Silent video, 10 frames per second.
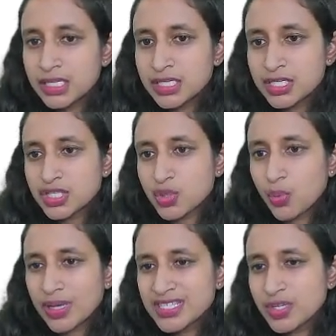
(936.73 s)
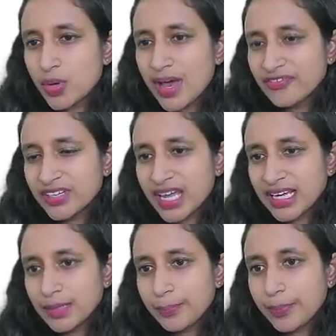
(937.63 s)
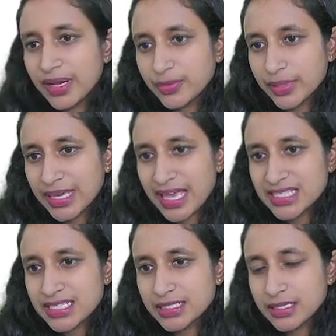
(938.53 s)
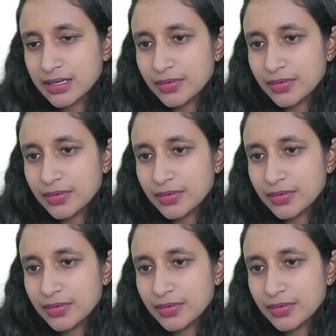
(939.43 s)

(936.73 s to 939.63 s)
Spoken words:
So once you have phenyl pyruvic acid